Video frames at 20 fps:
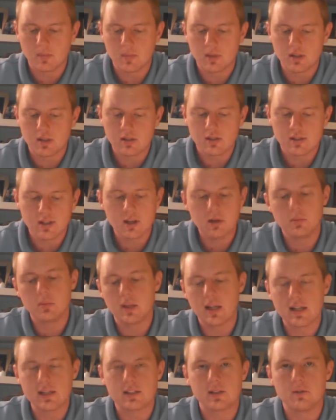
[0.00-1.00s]
some
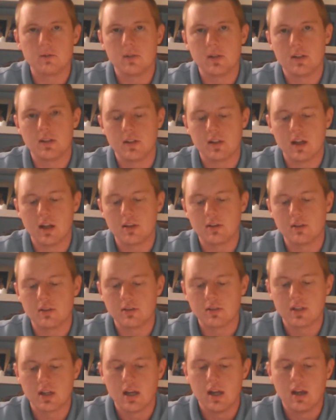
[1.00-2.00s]
less severe than
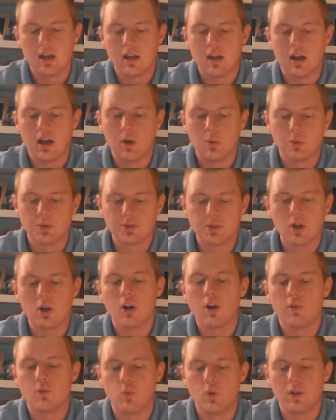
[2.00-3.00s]
others. We'll start
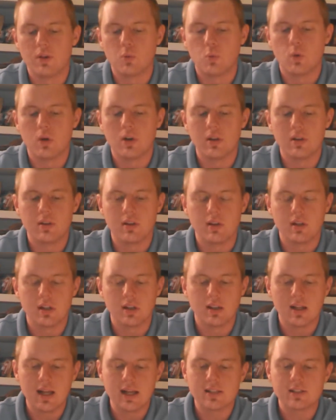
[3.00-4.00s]
off with one of the
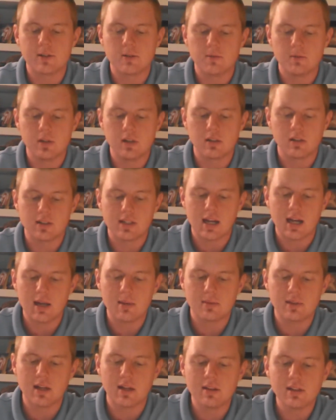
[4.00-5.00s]
less severe
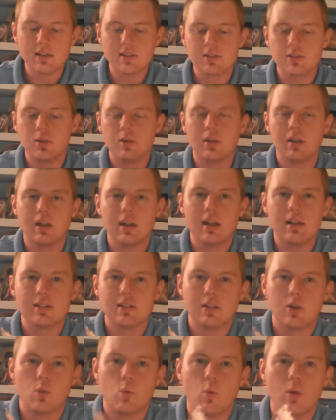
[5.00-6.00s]
types. Now, this student is
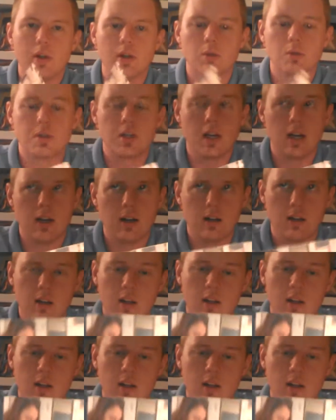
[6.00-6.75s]
in a wheelchair